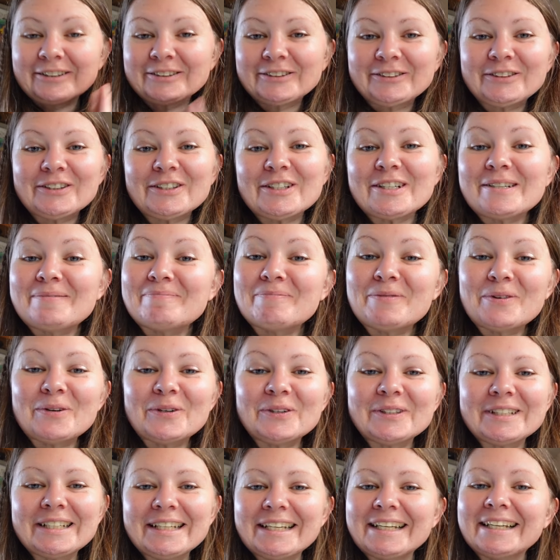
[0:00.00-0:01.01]
Good
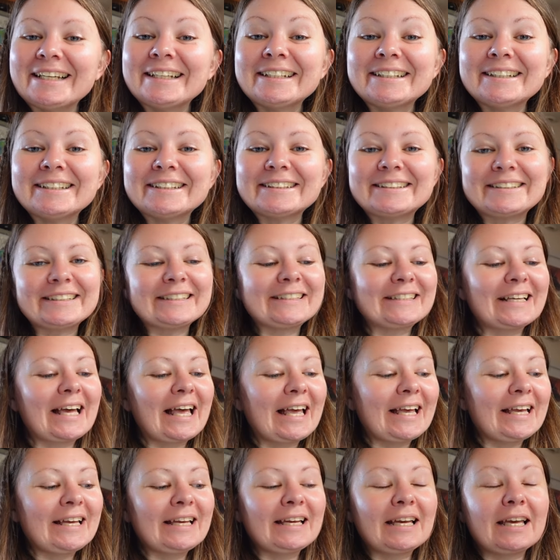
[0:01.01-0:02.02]
morning.
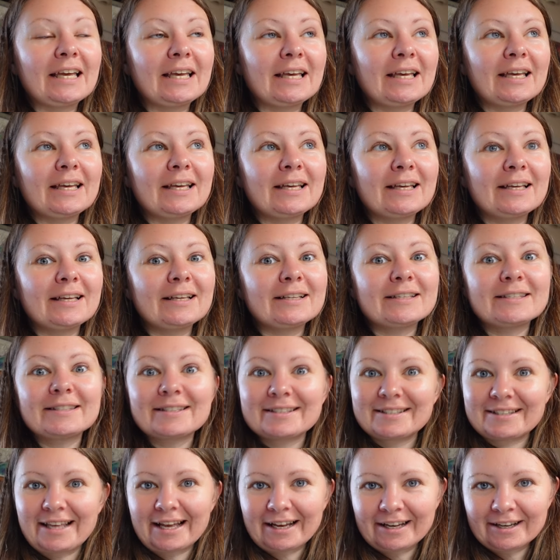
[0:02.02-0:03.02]
Today is
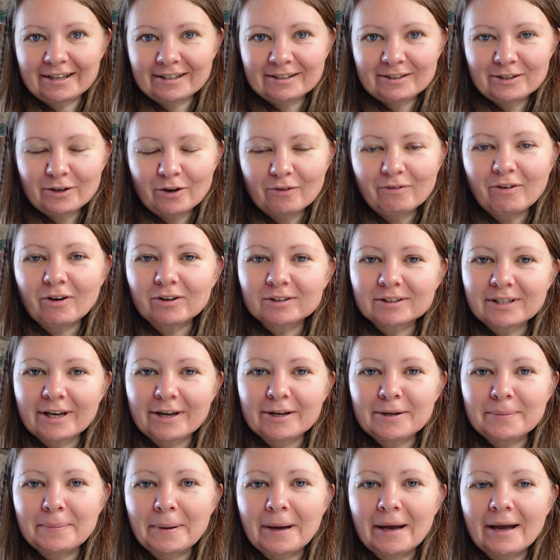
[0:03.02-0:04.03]
the 2nd of
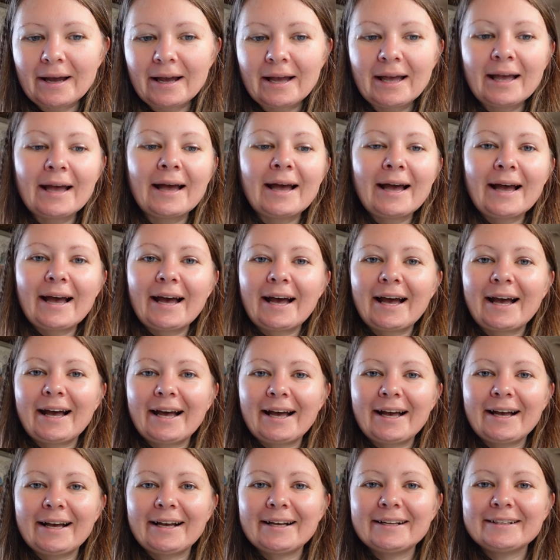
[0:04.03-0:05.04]
October,
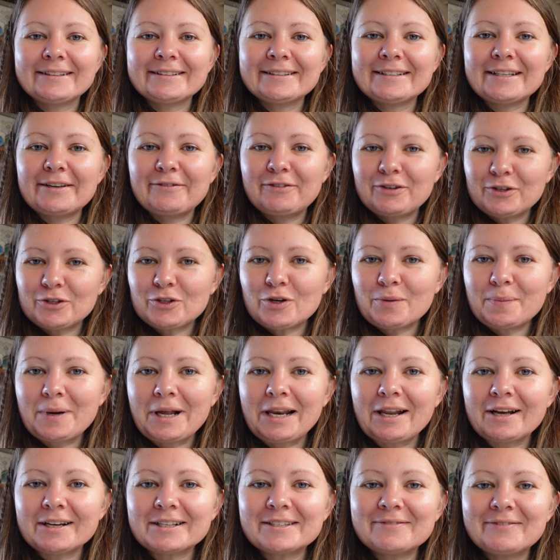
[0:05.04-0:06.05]
and if you saw
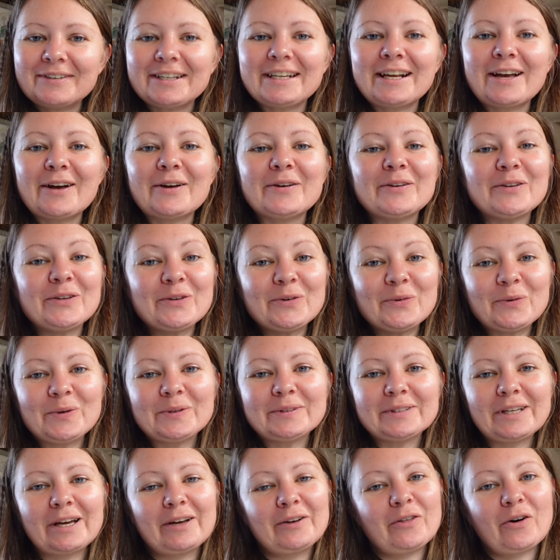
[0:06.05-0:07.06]
my last video, you will
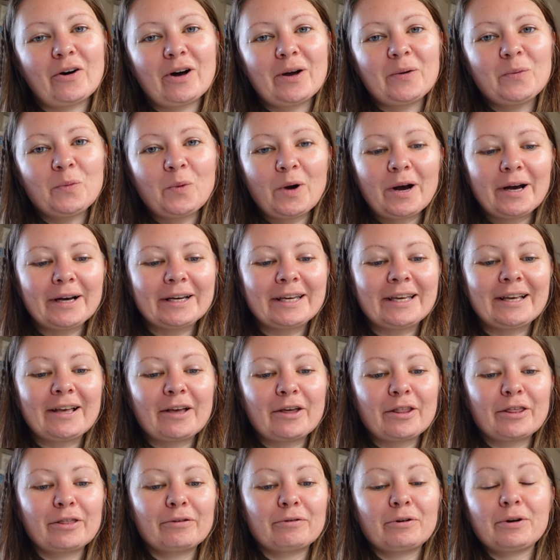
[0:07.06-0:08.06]
know that I'm
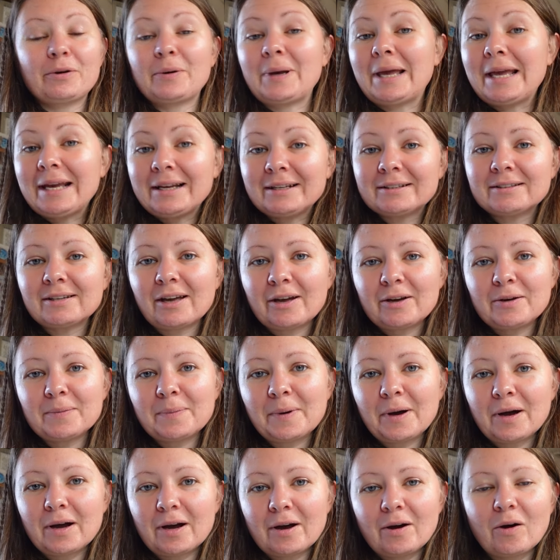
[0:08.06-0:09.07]
working through
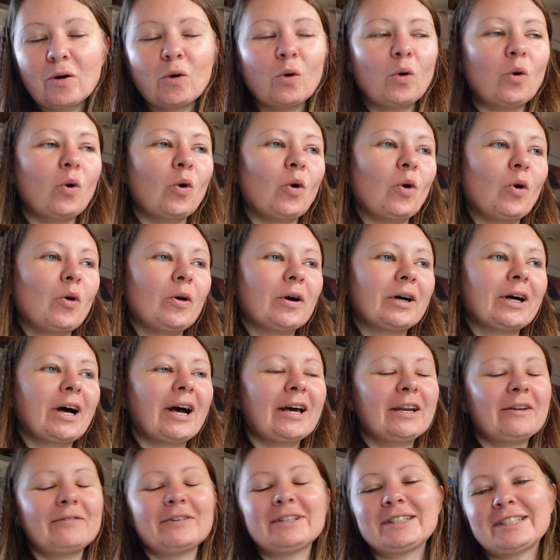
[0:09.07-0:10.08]
Inktober, or
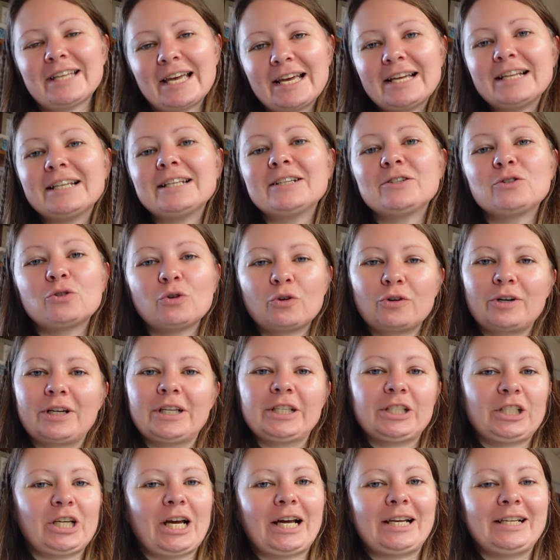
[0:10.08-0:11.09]
kind of a daily
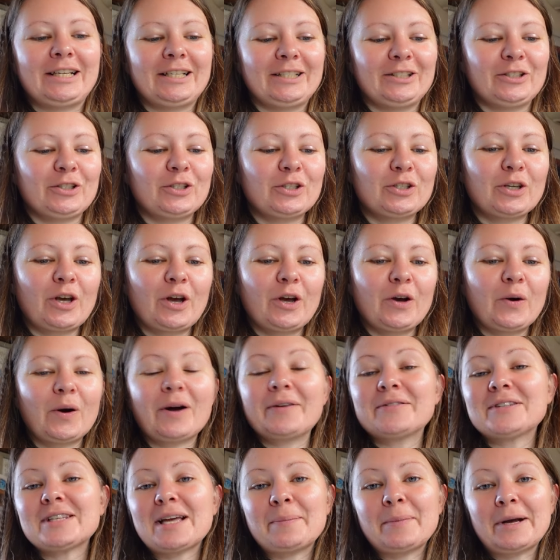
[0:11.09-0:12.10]
drawing challenge. So
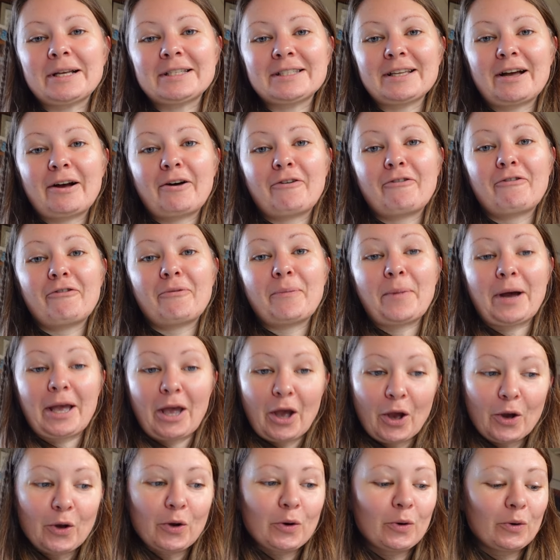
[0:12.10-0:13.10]
I've set myself
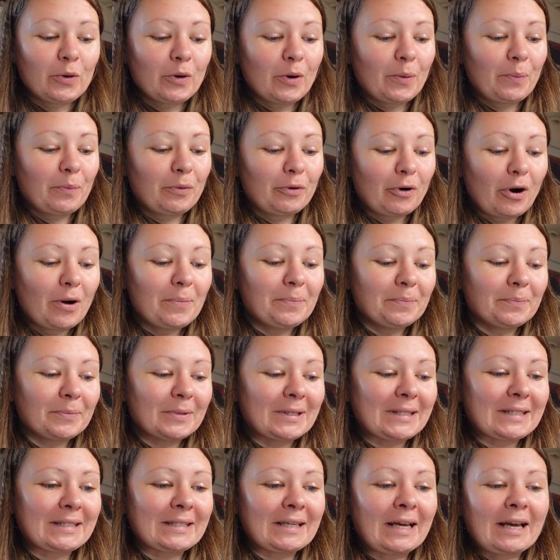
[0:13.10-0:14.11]
my own
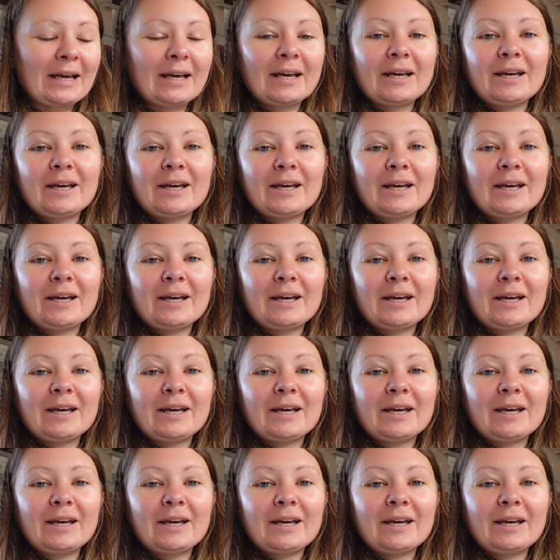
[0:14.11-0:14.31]
prompts.